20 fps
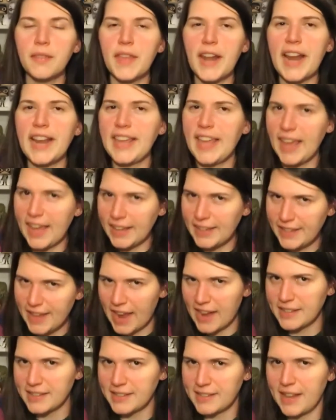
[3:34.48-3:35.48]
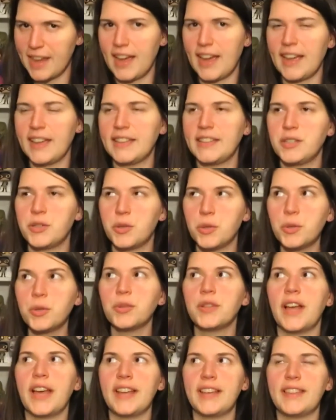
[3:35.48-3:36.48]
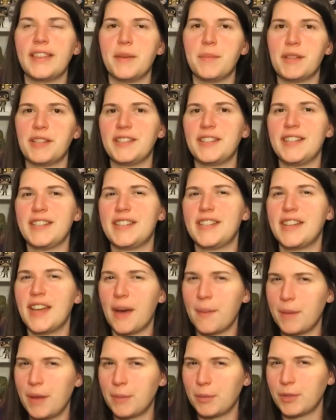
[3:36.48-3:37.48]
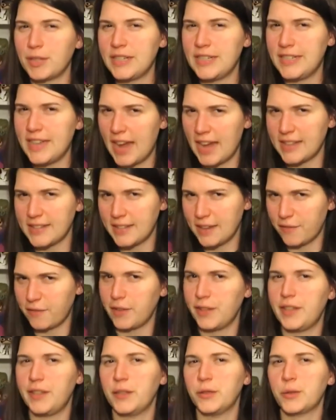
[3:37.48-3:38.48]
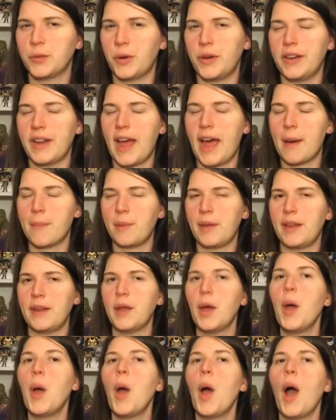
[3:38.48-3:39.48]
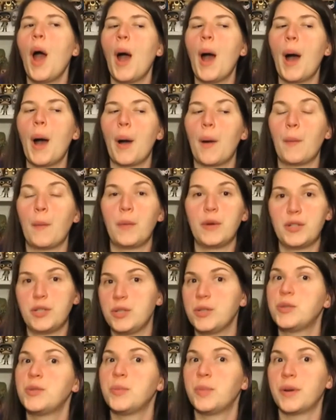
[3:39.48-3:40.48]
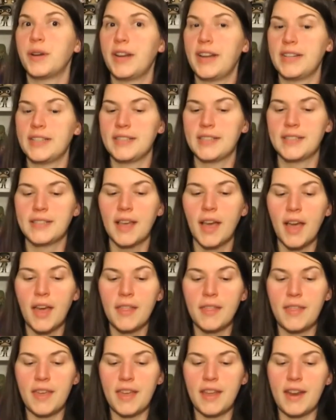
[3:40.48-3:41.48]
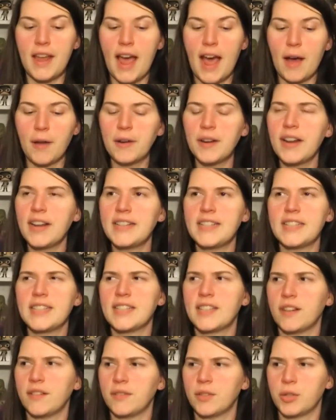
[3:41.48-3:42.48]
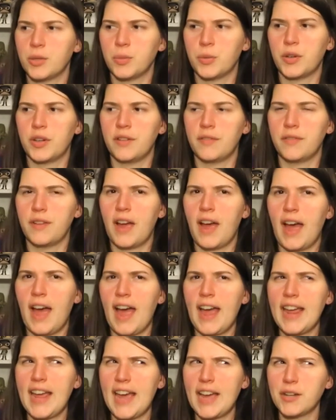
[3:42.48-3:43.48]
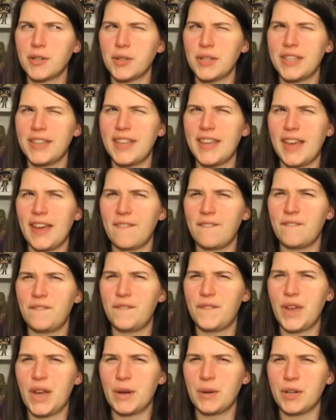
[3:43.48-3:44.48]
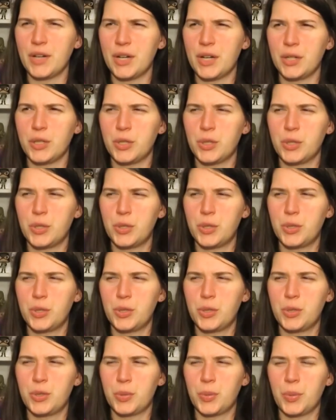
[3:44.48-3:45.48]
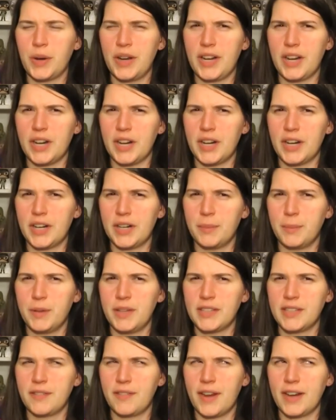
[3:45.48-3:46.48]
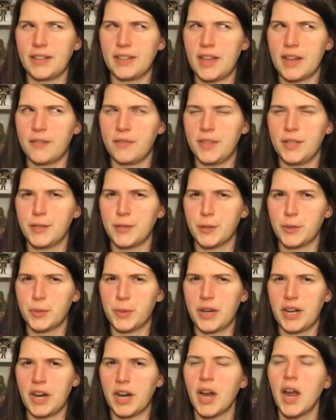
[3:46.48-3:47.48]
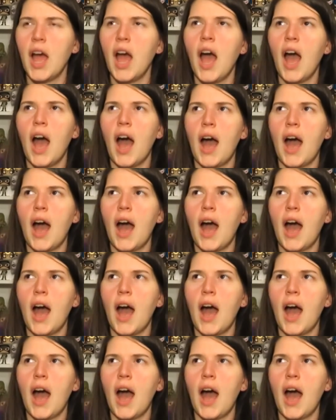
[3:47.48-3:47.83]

that I can't guess. I do like the ability to not be able to guess everything that's going to happen, uh, which is super nice. Then, how did I discover Swerve? I actually think I found it on Twitter because I find a lot of things on Twitter.